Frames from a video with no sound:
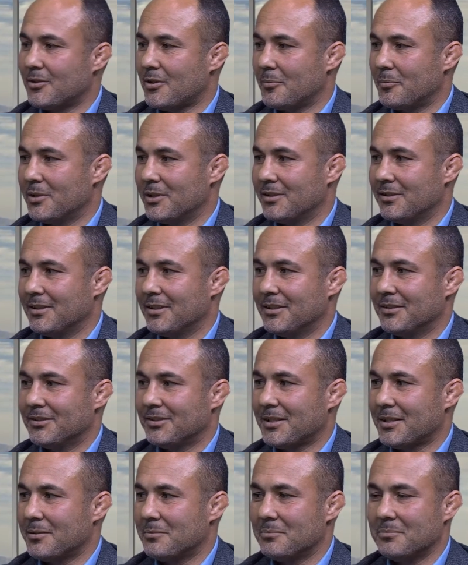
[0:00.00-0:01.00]
Call me
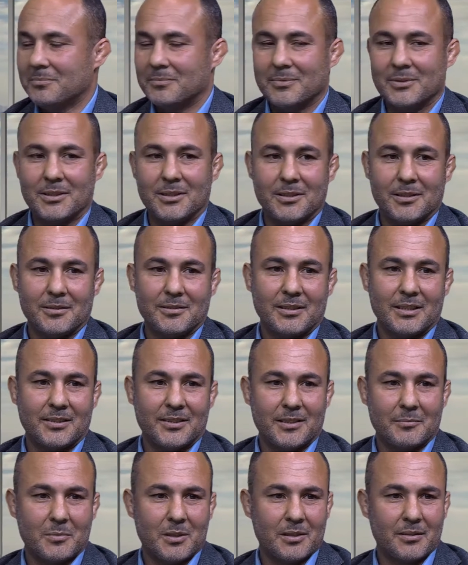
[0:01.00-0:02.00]
anytime. Uh, okay. Uh, I
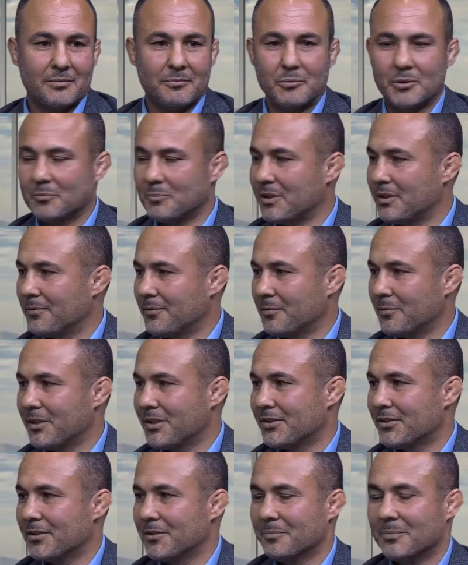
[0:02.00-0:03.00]
think my was my
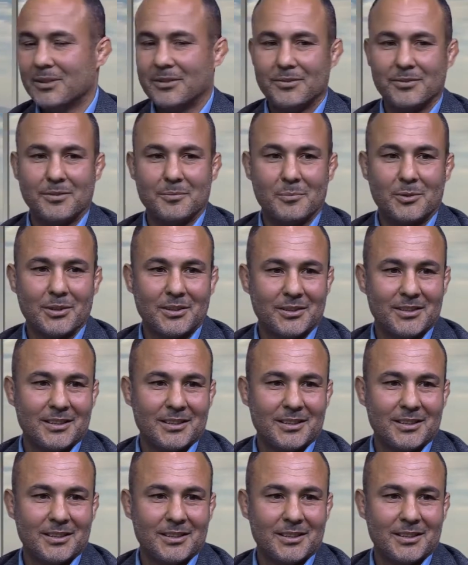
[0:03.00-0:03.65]
information up there somewhere.